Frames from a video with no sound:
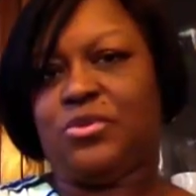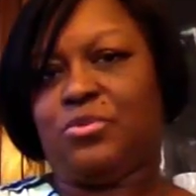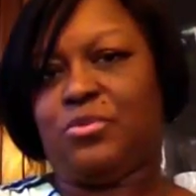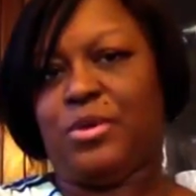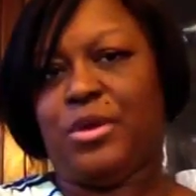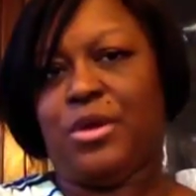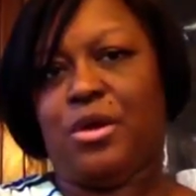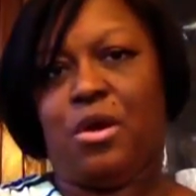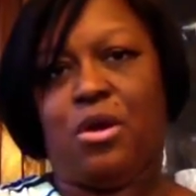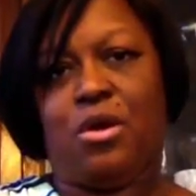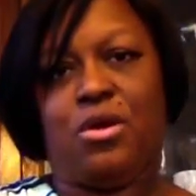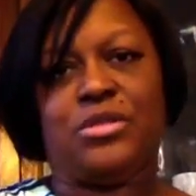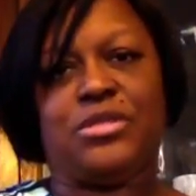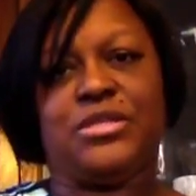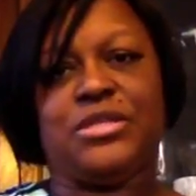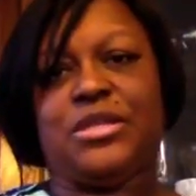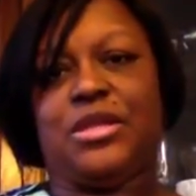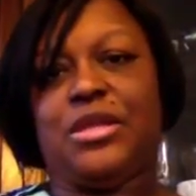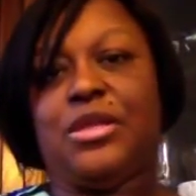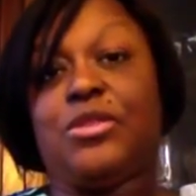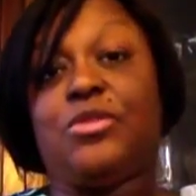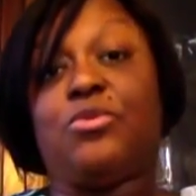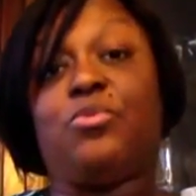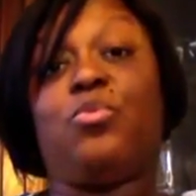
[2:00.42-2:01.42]
3 yards.
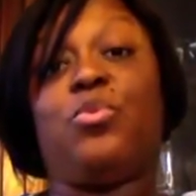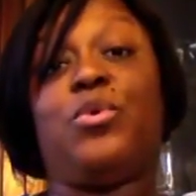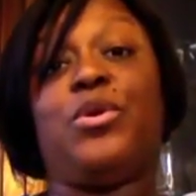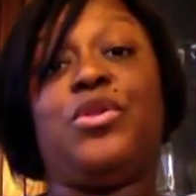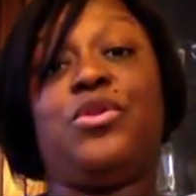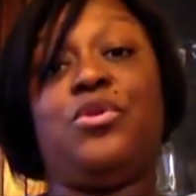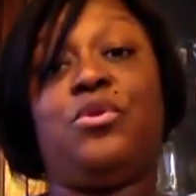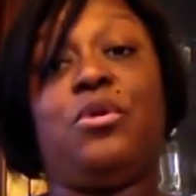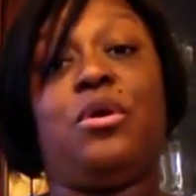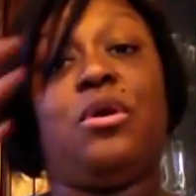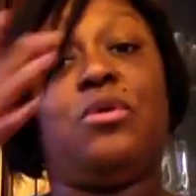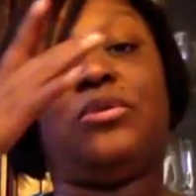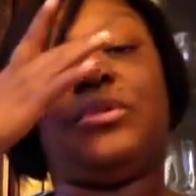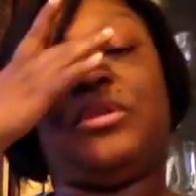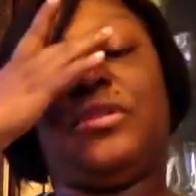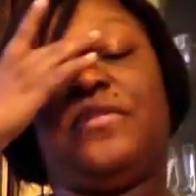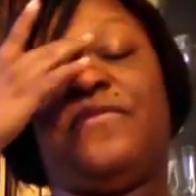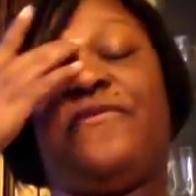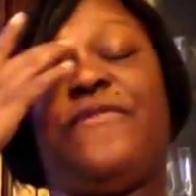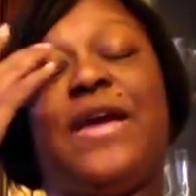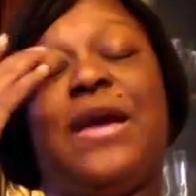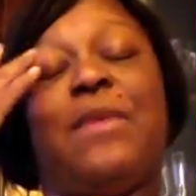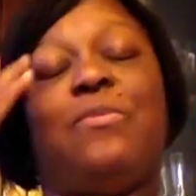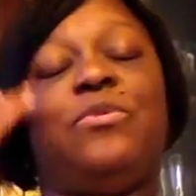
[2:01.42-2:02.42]
When you go to
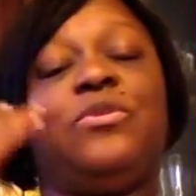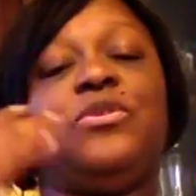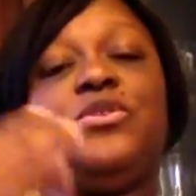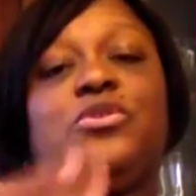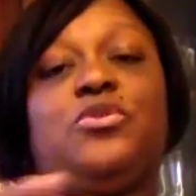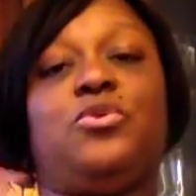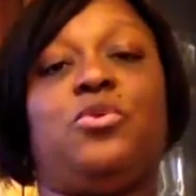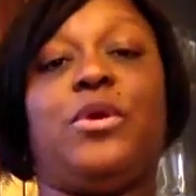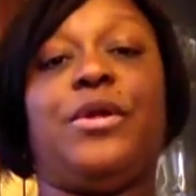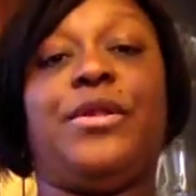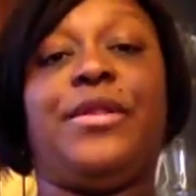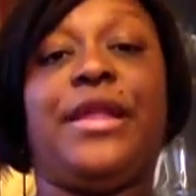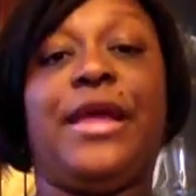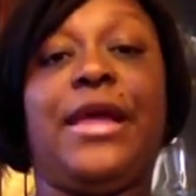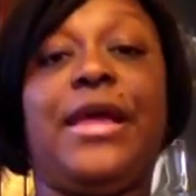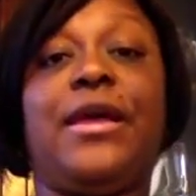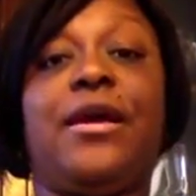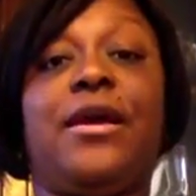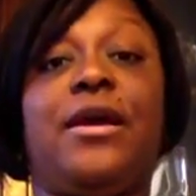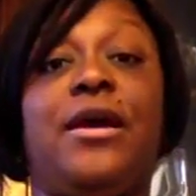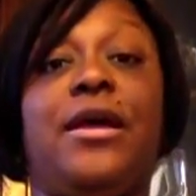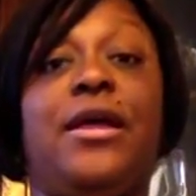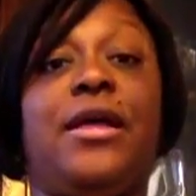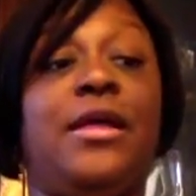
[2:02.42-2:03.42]
the fabric store and they
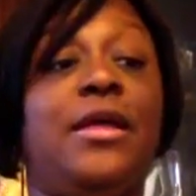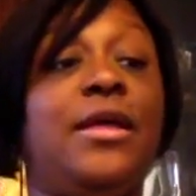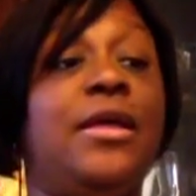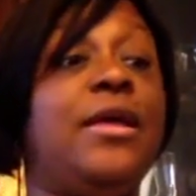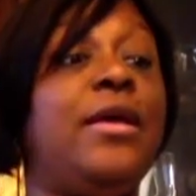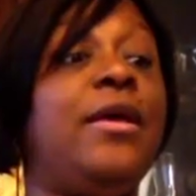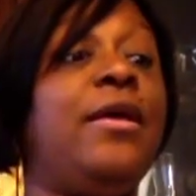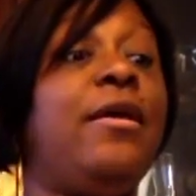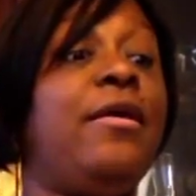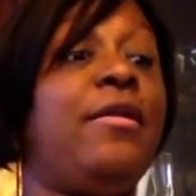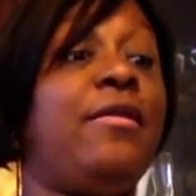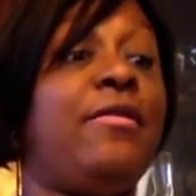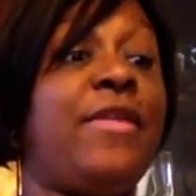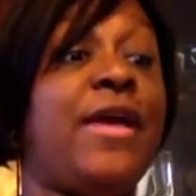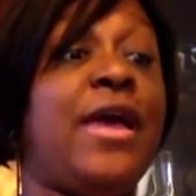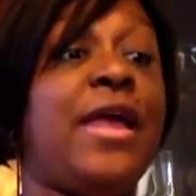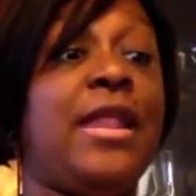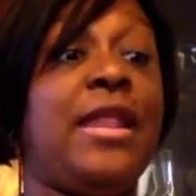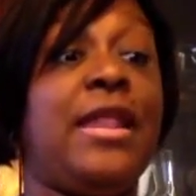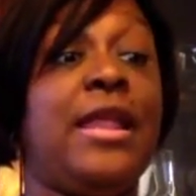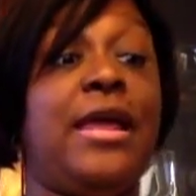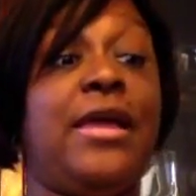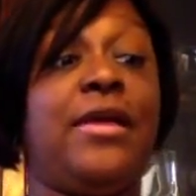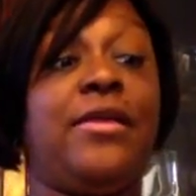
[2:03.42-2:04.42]
cut
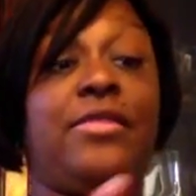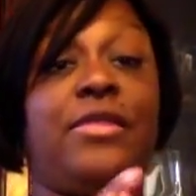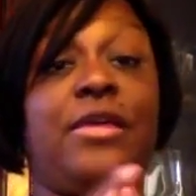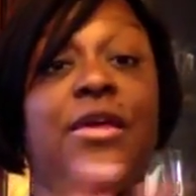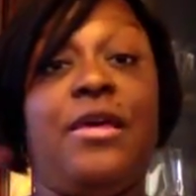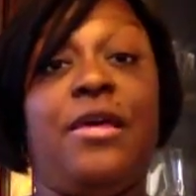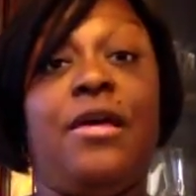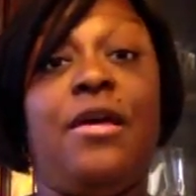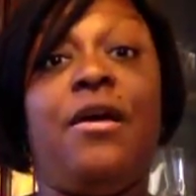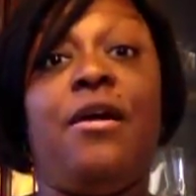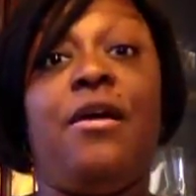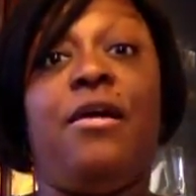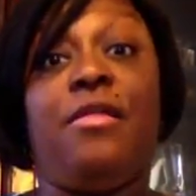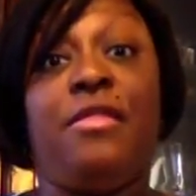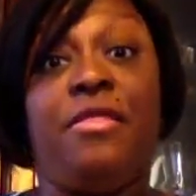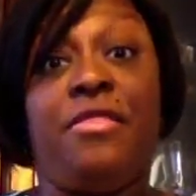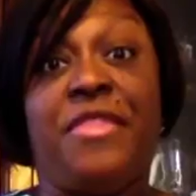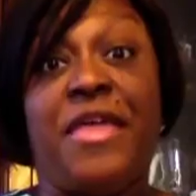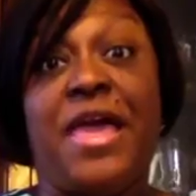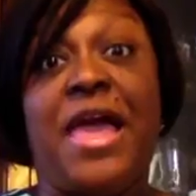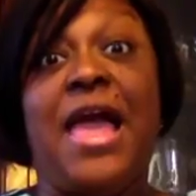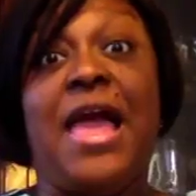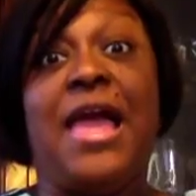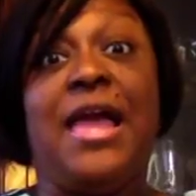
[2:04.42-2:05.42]
that length,
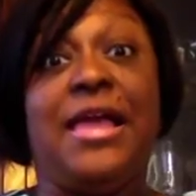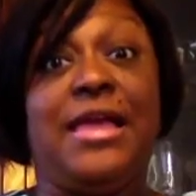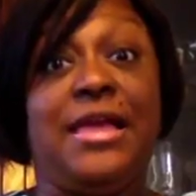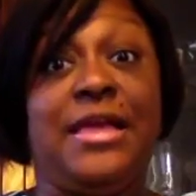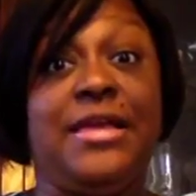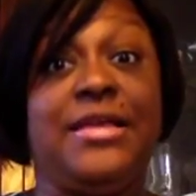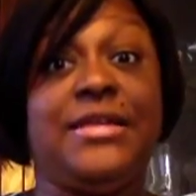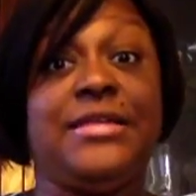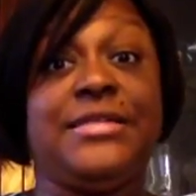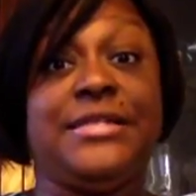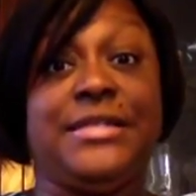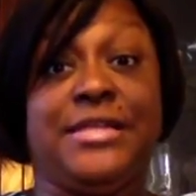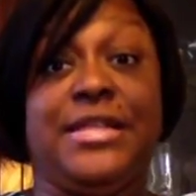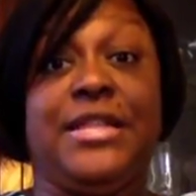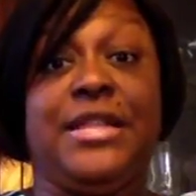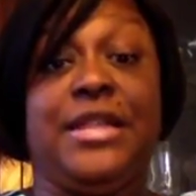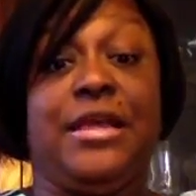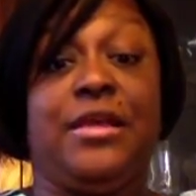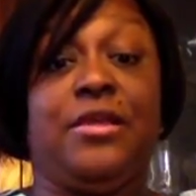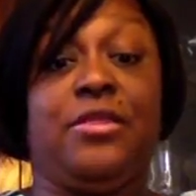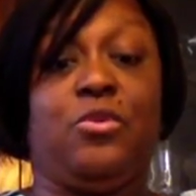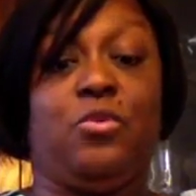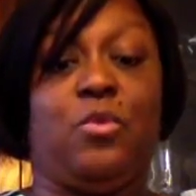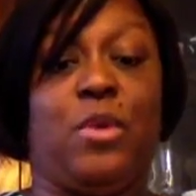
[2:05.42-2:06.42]
that is the
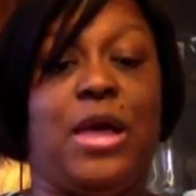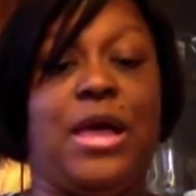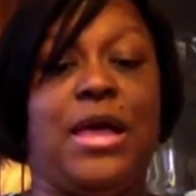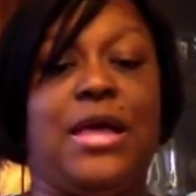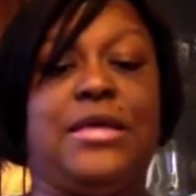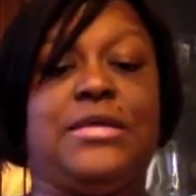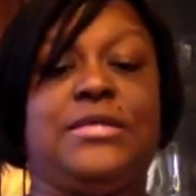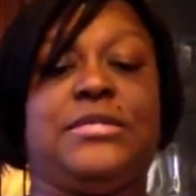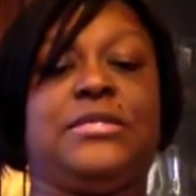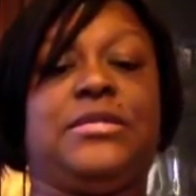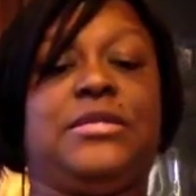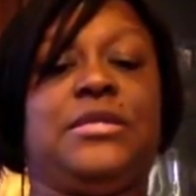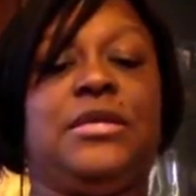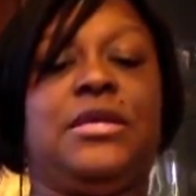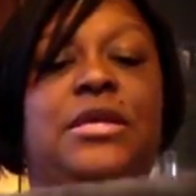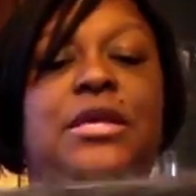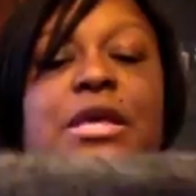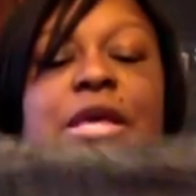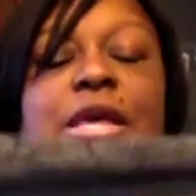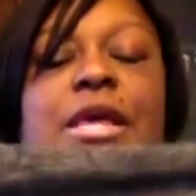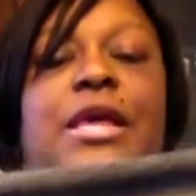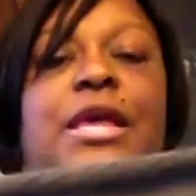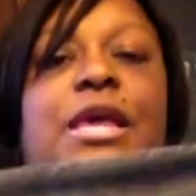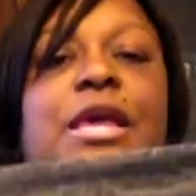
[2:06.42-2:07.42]
lengthwise.
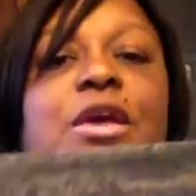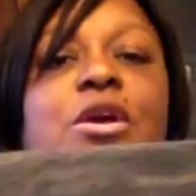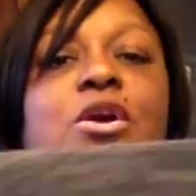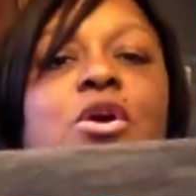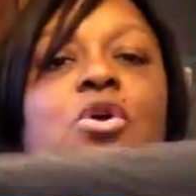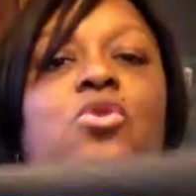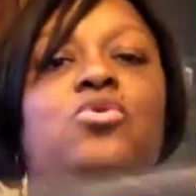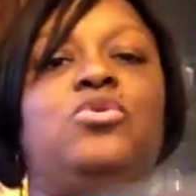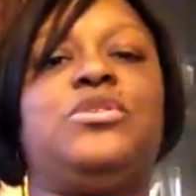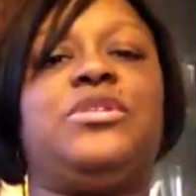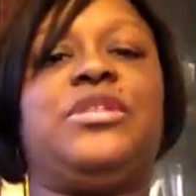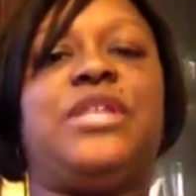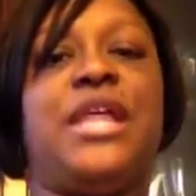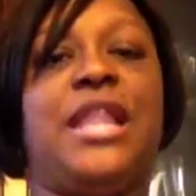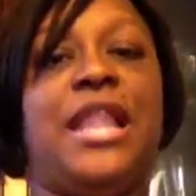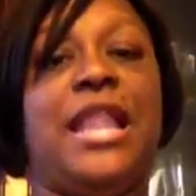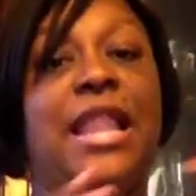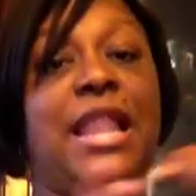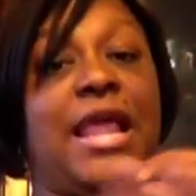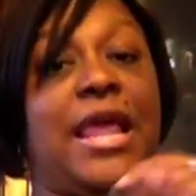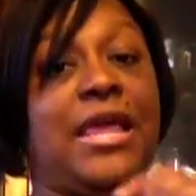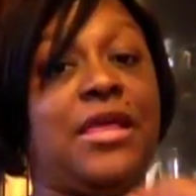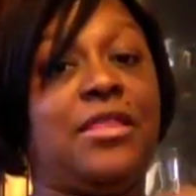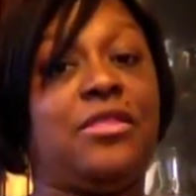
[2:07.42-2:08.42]
It goes the
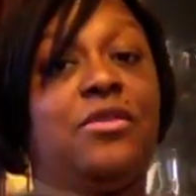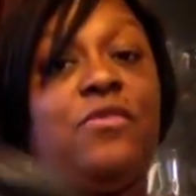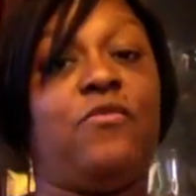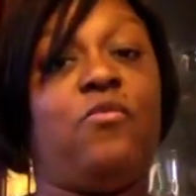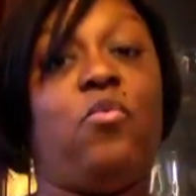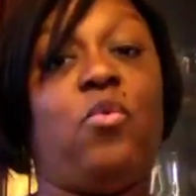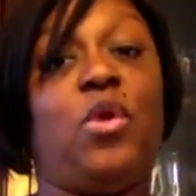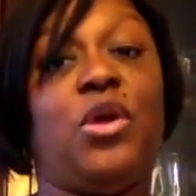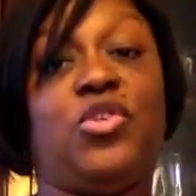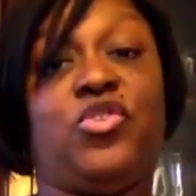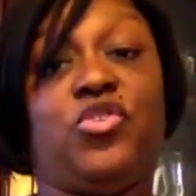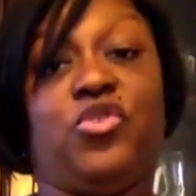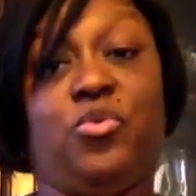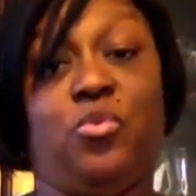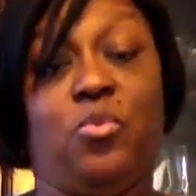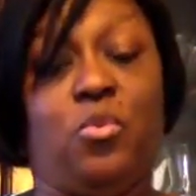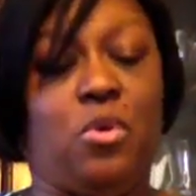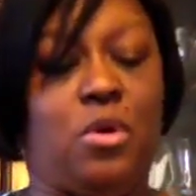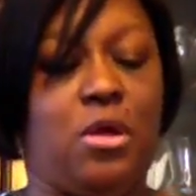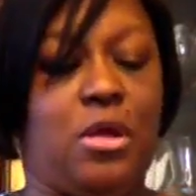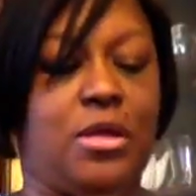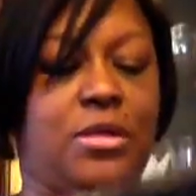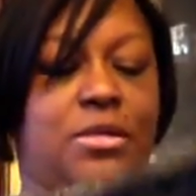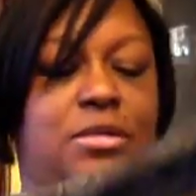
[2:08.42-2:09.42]
length of what you
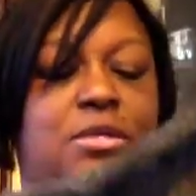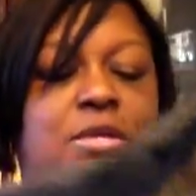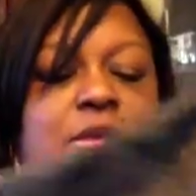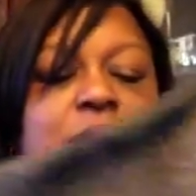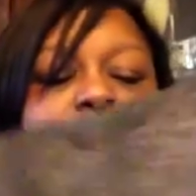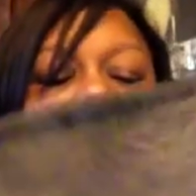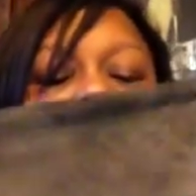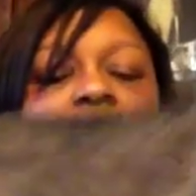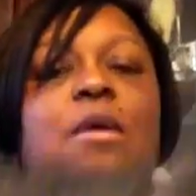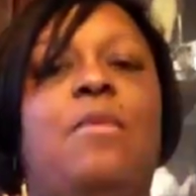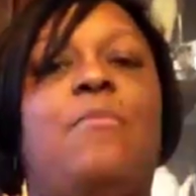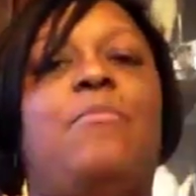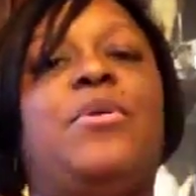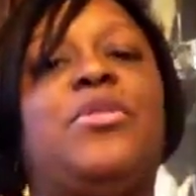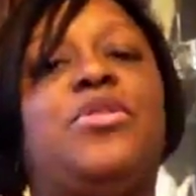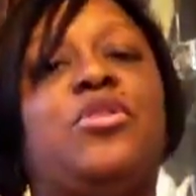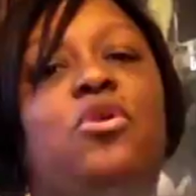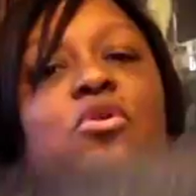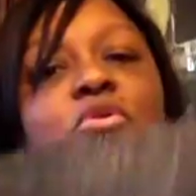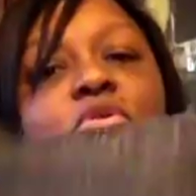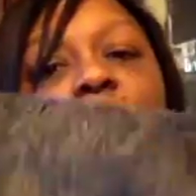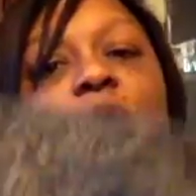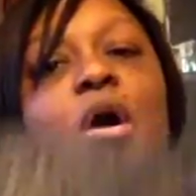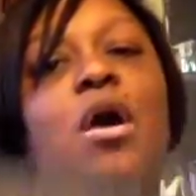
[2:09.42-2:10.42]
want. But
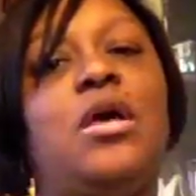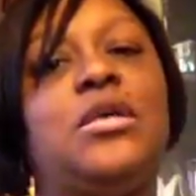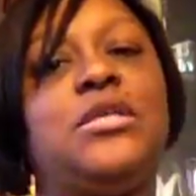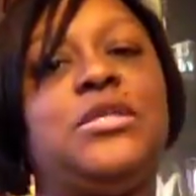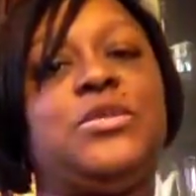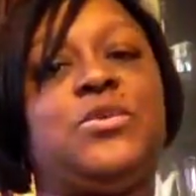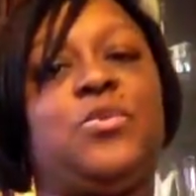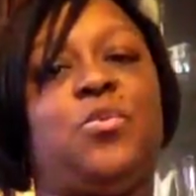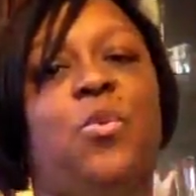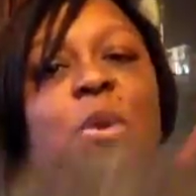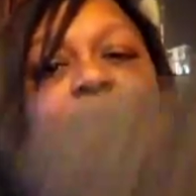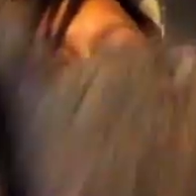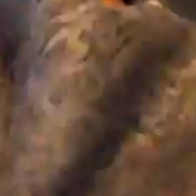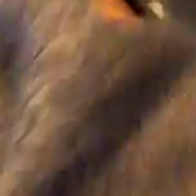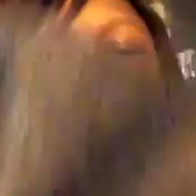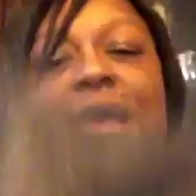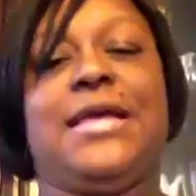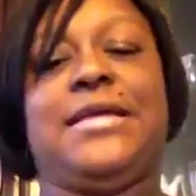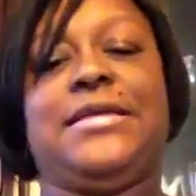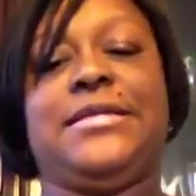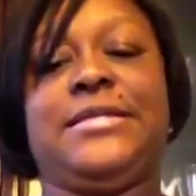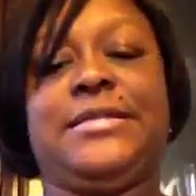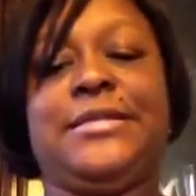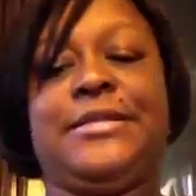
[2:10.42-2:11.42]
the
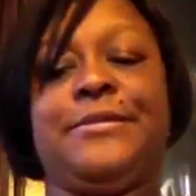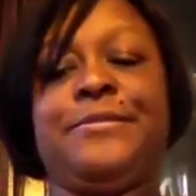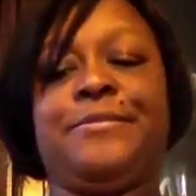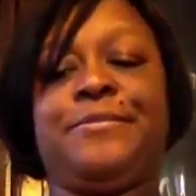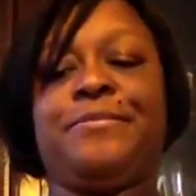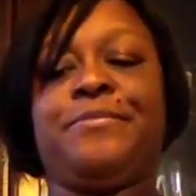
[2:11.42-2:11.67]
crosswise,